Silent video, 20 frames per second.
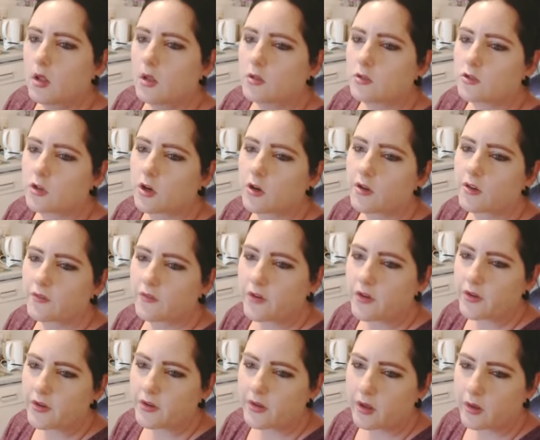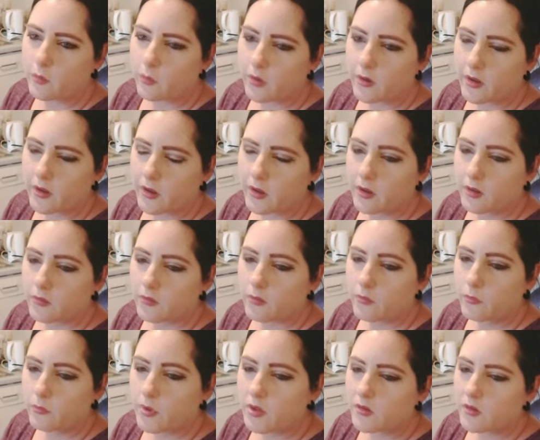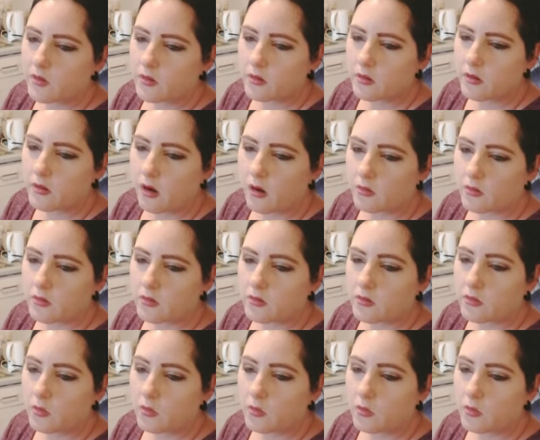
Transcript: Trying to find out what it is. I've been to the doctors